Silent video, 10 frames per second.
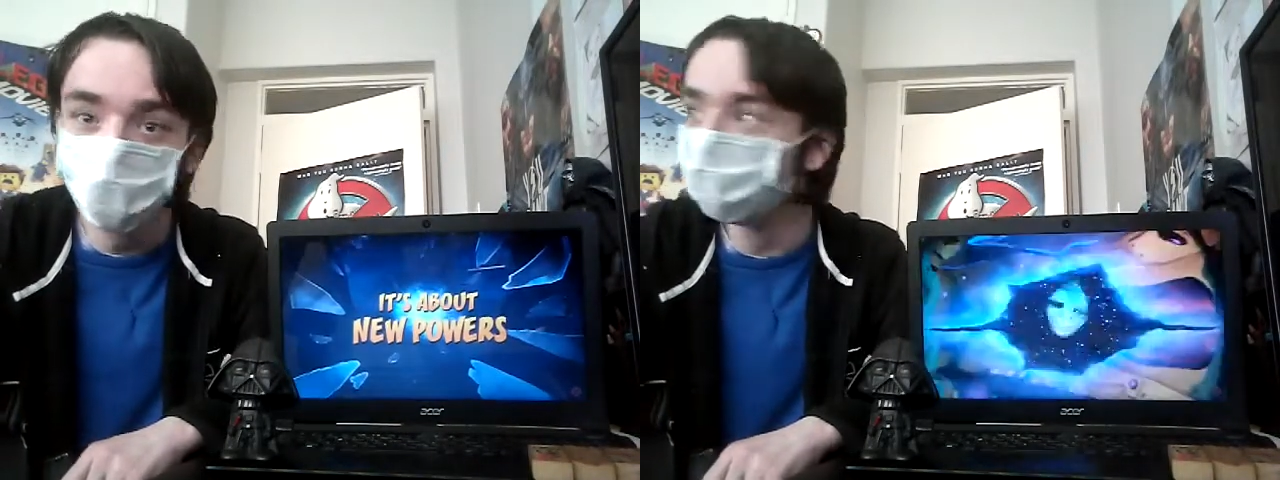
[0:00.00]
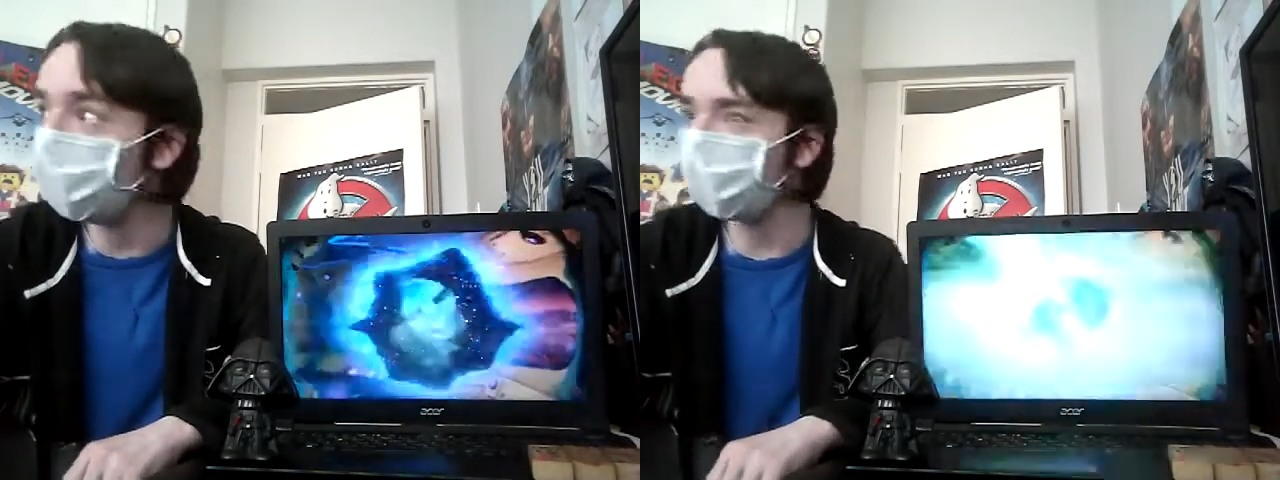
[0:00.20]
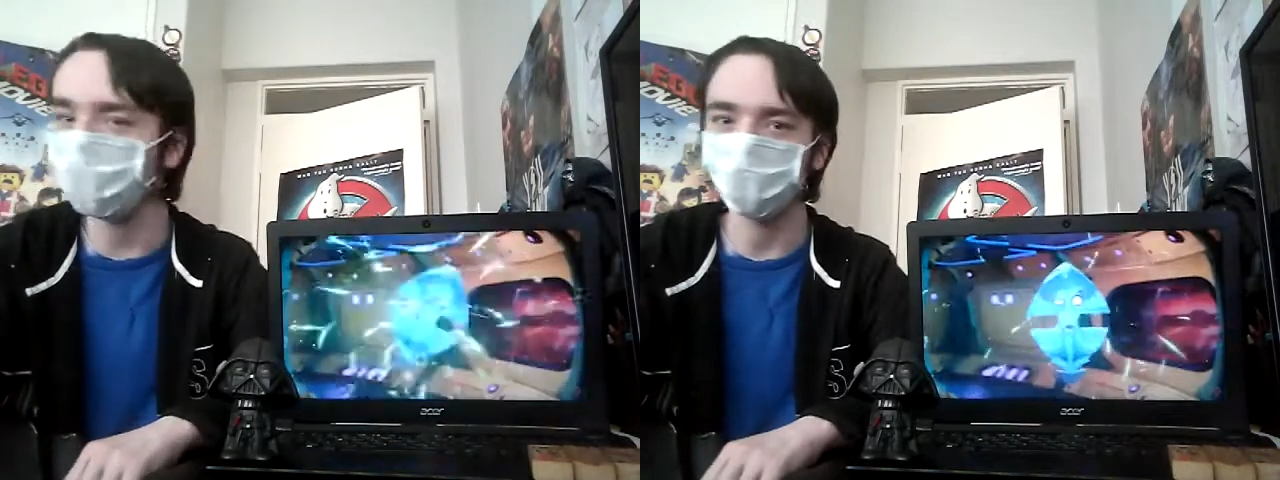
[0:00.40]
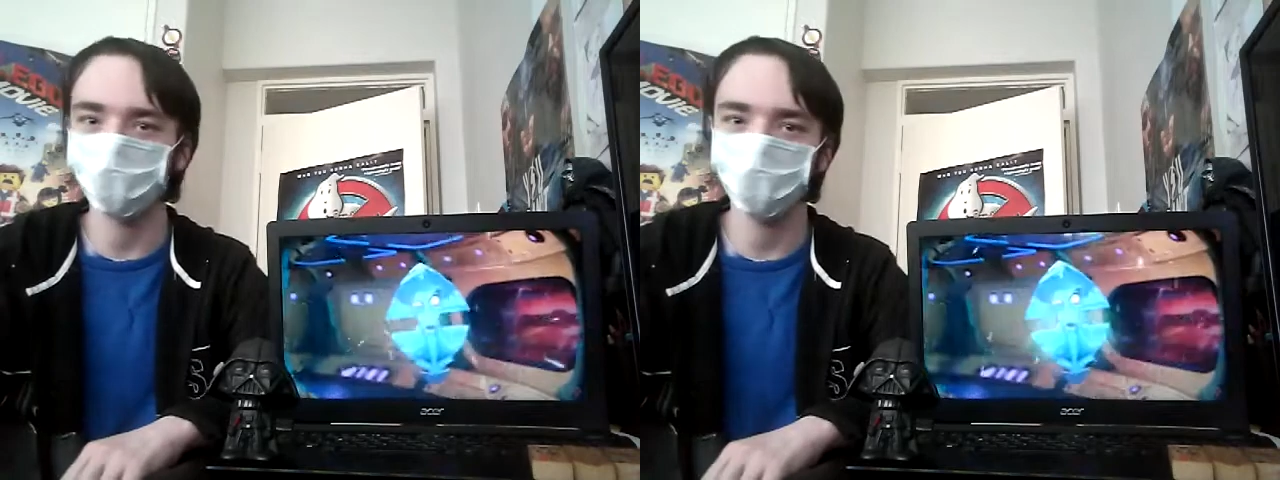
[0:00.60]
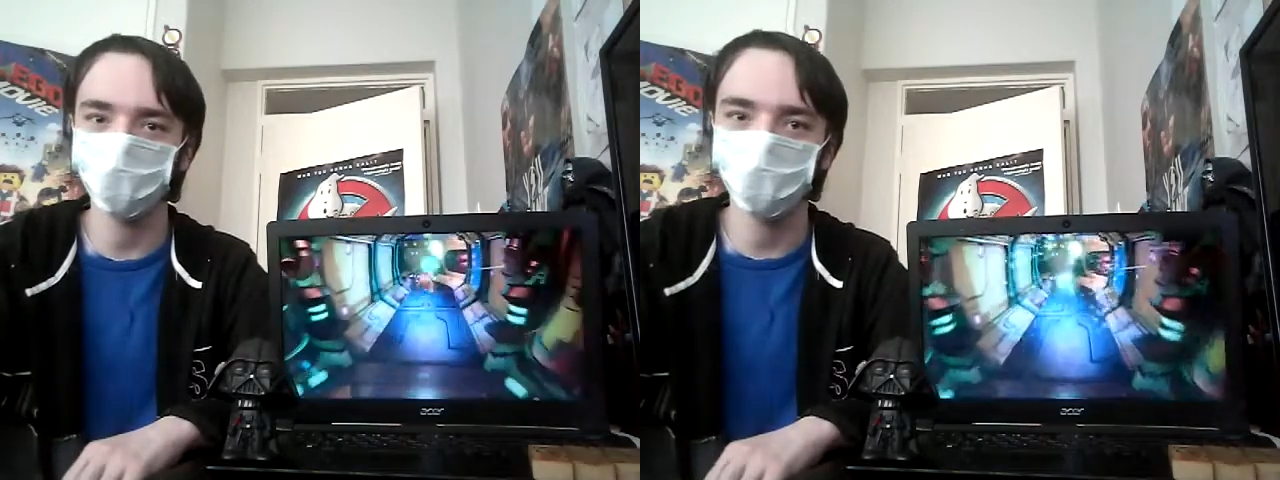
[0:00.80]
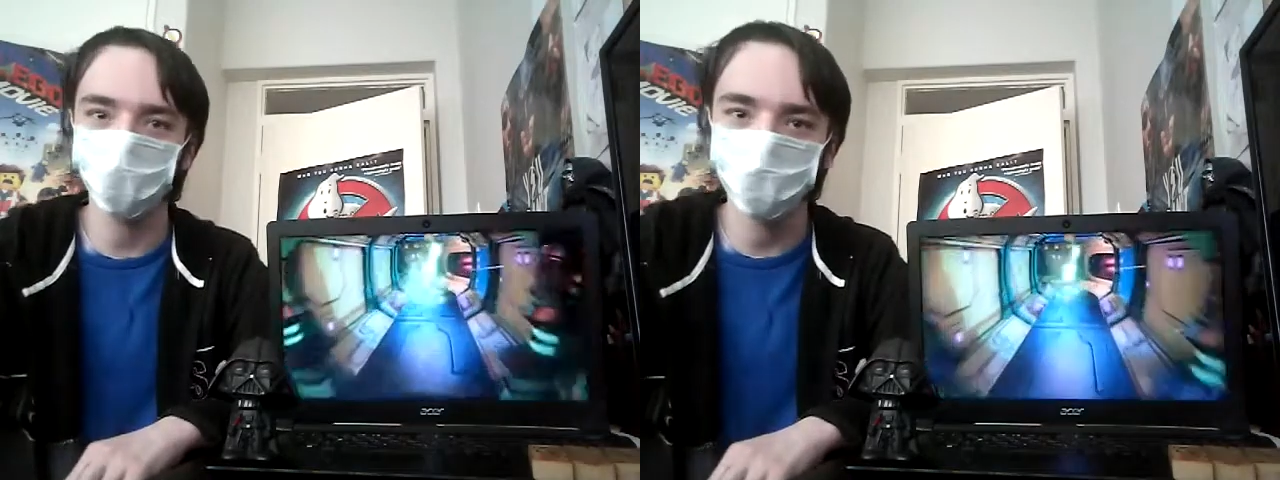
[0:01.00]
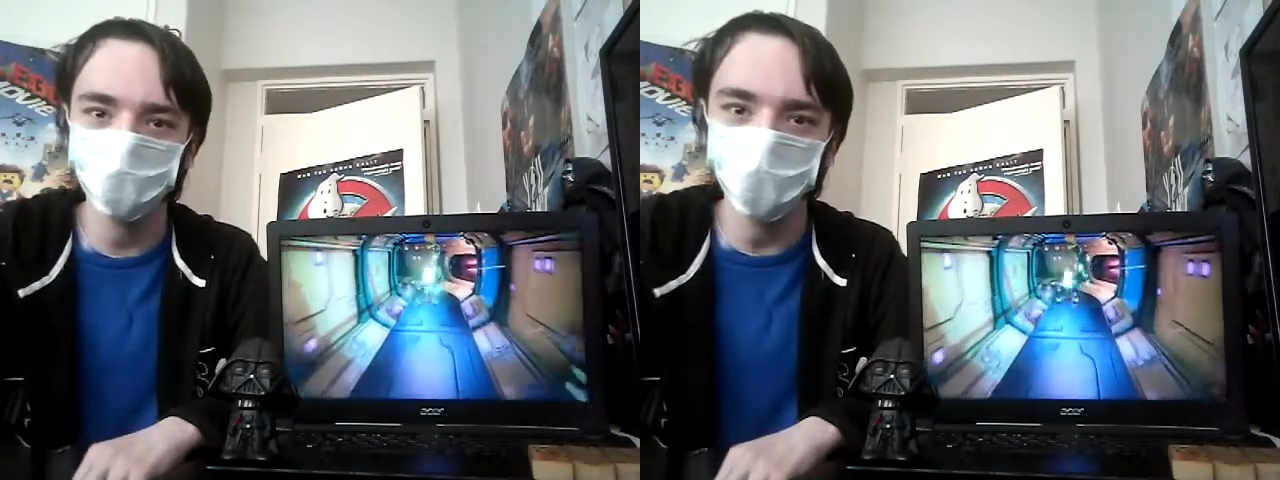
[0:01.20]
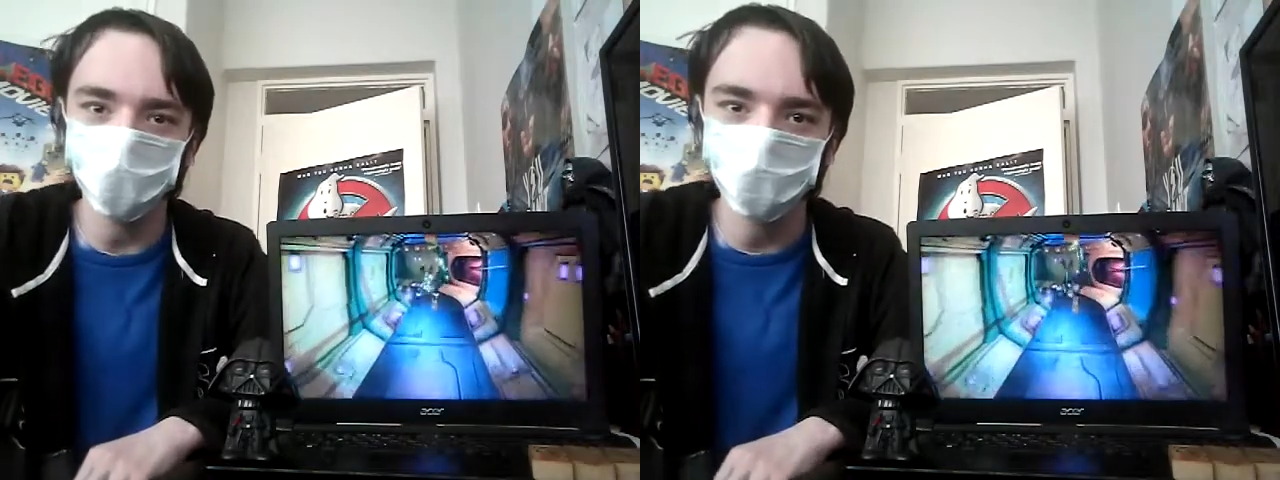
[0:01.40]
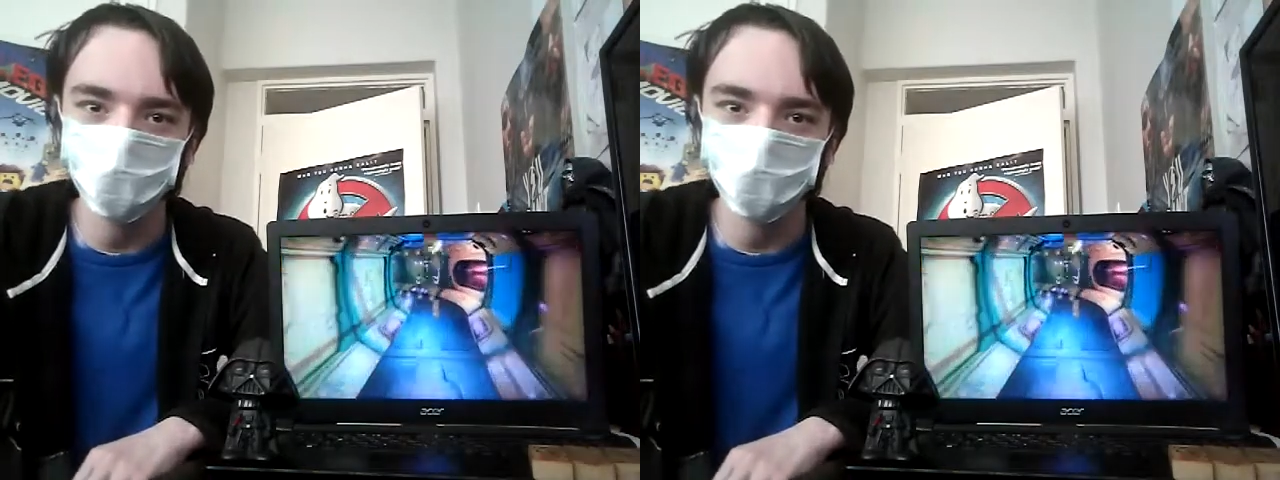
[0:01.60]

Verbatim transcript: a bike, I think.